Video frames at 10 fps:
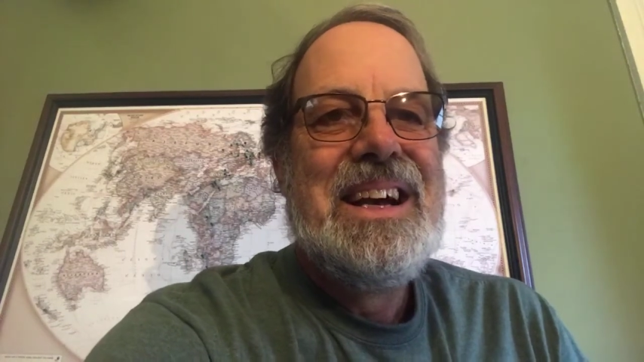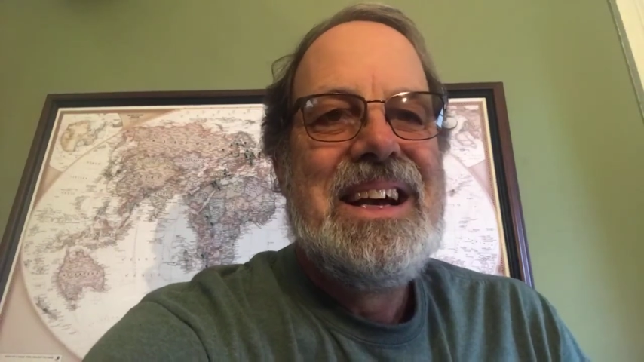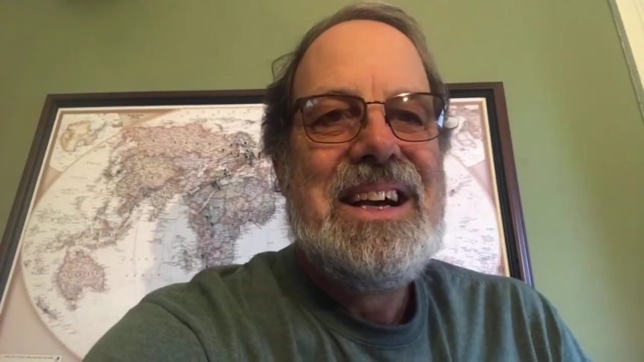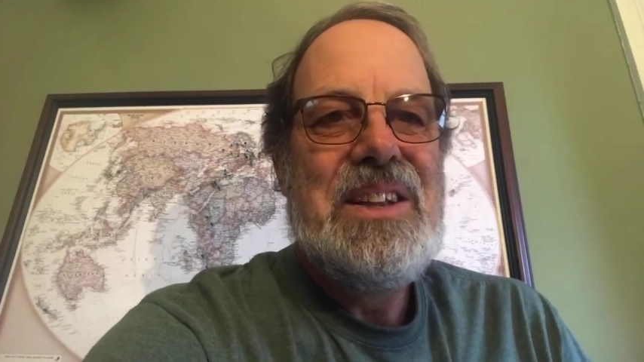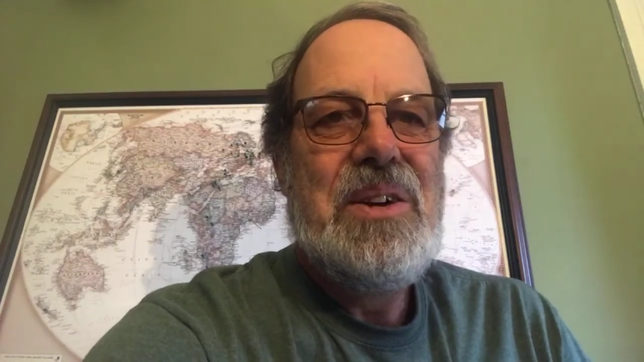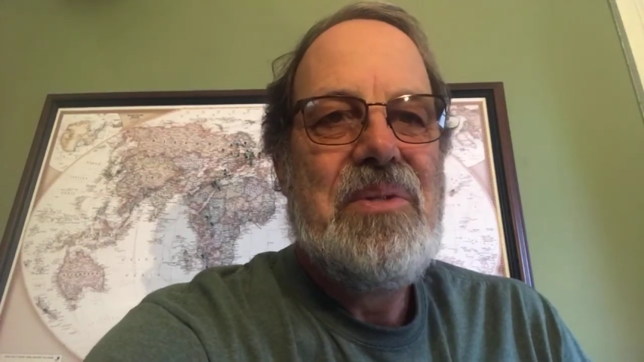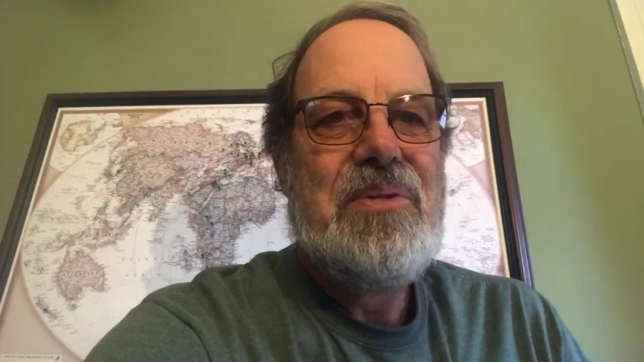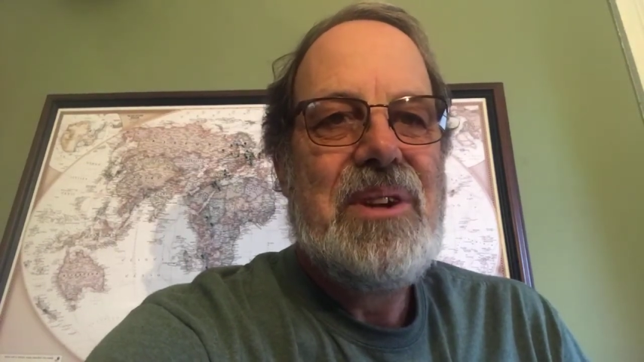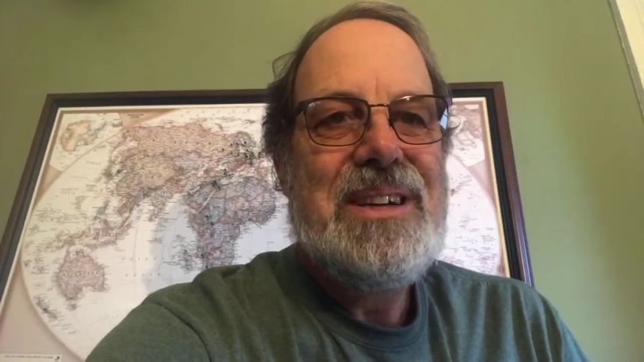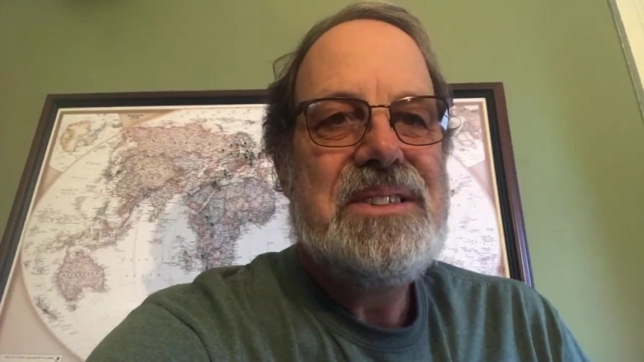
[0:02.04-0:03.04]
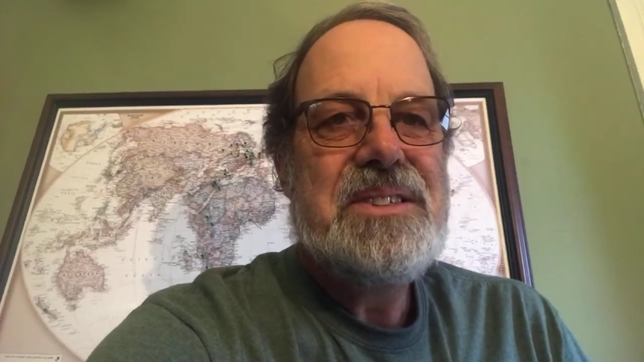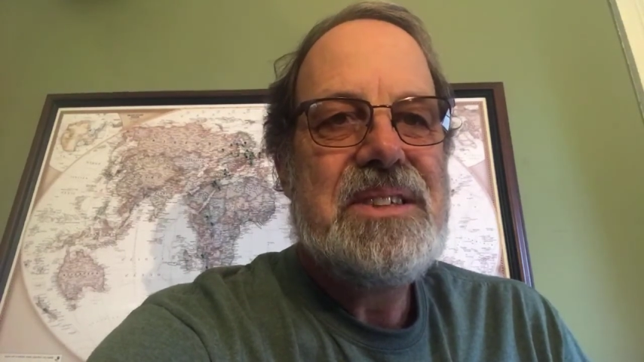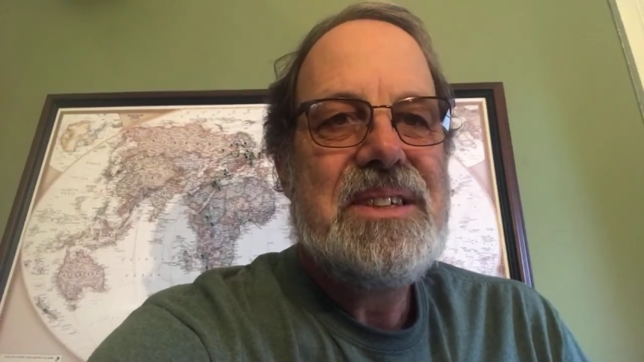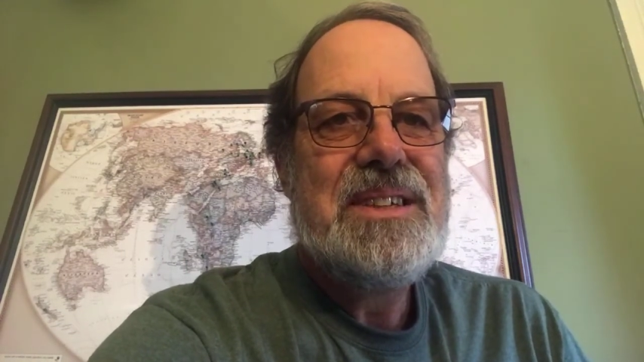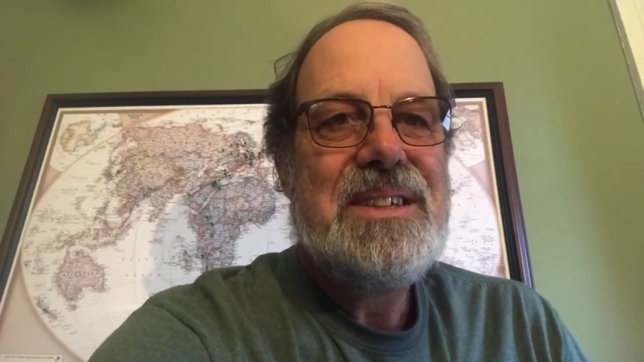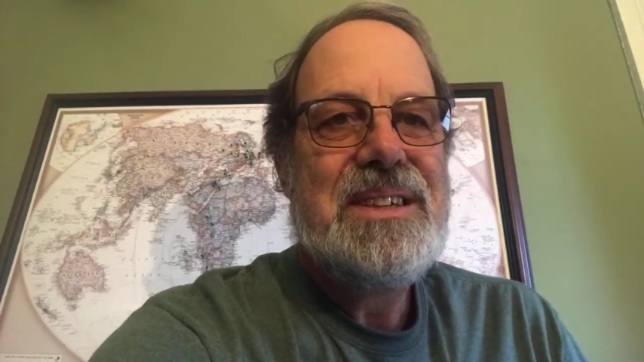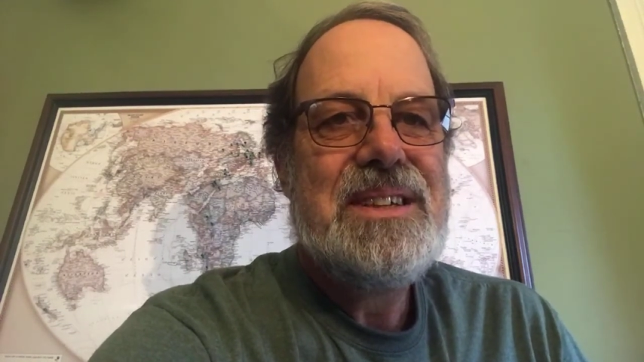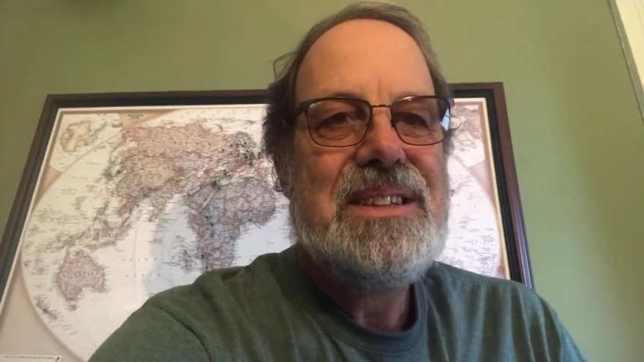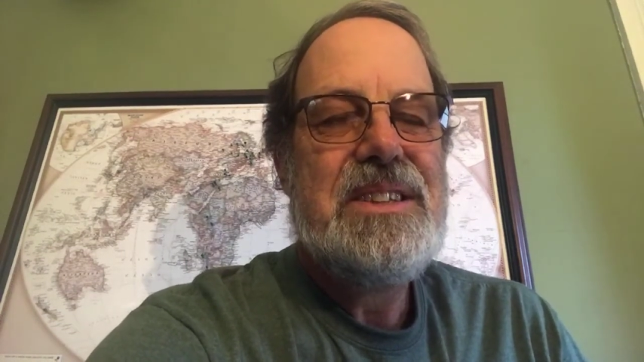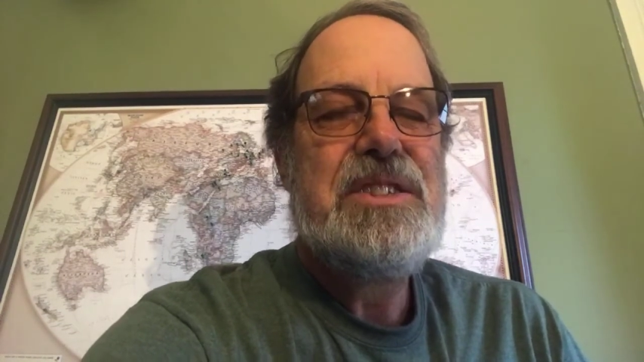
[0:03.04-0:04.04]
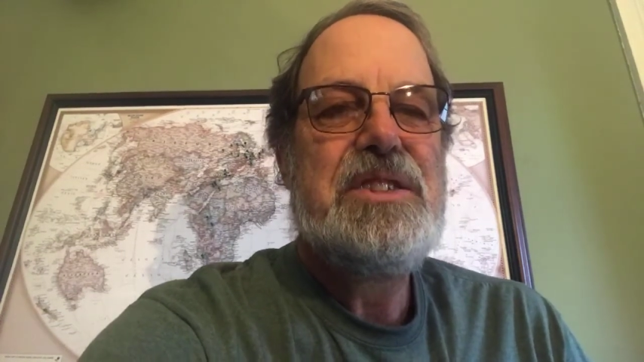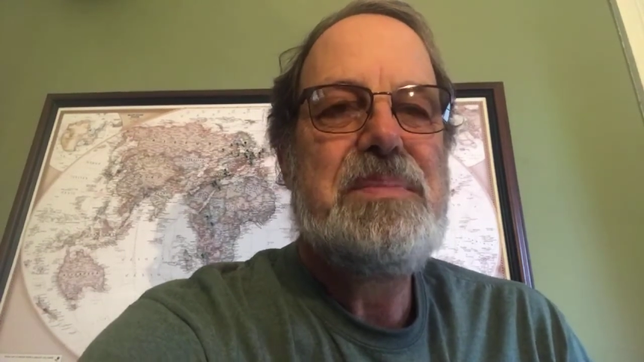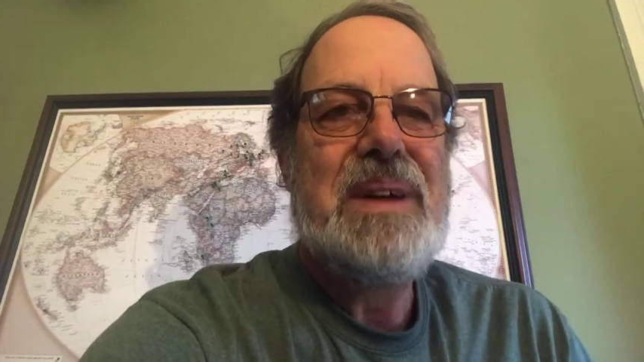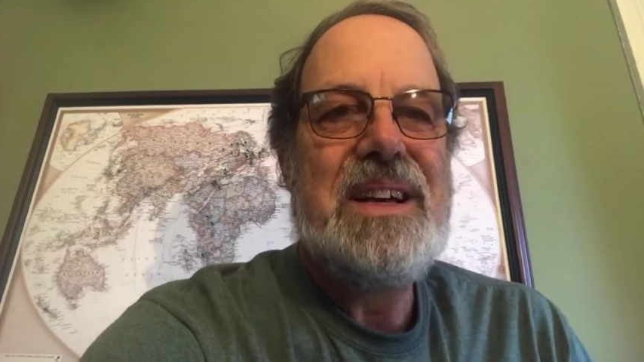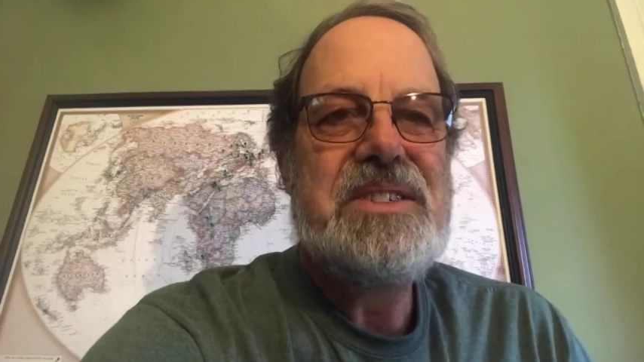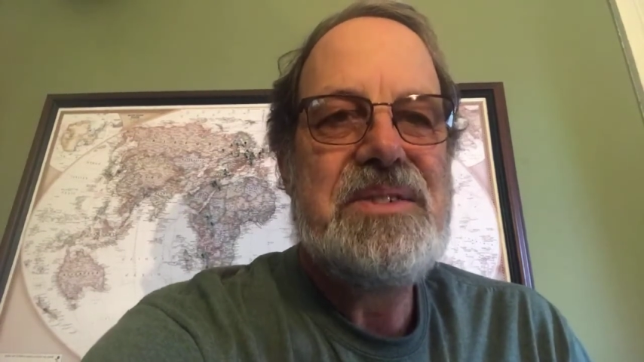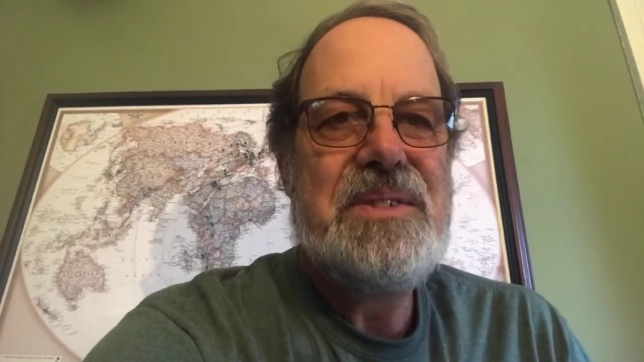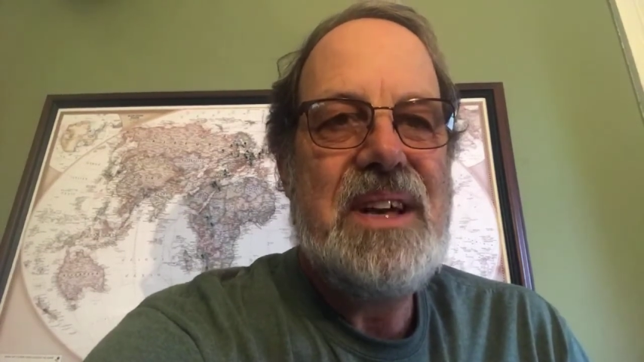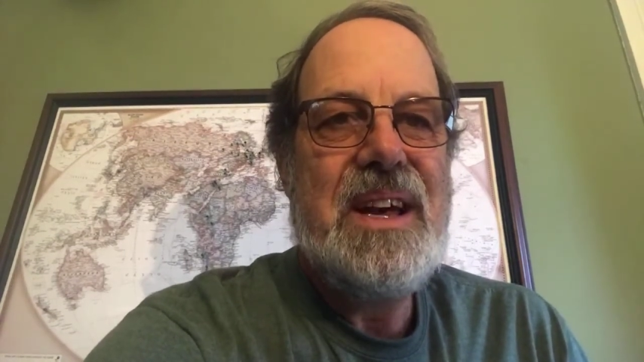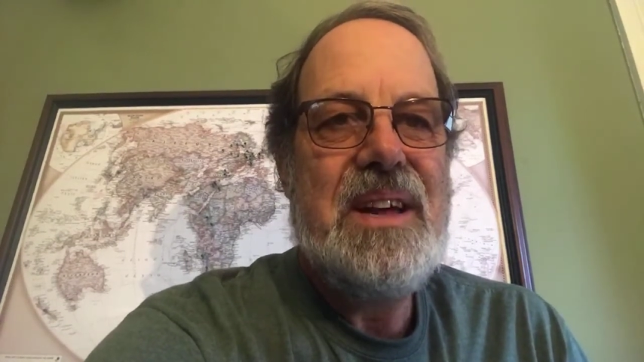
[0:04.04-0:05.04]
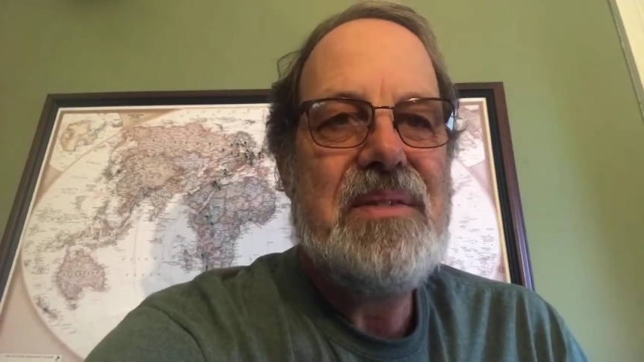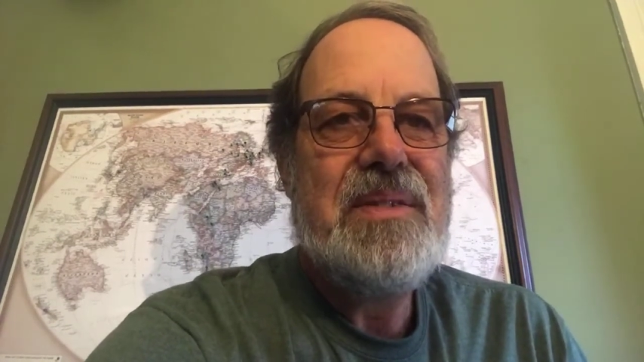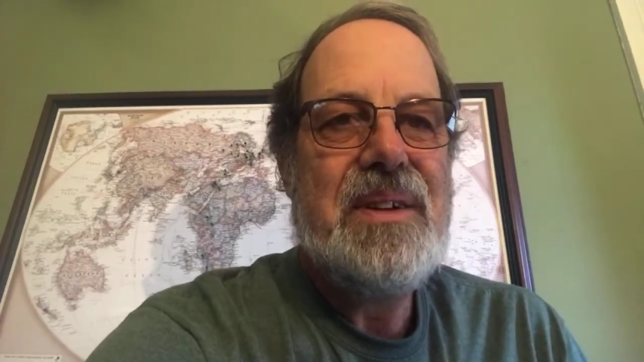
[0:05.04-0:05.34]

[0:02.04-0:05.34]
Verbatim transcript: Hello, friends. This is Pastor Dave,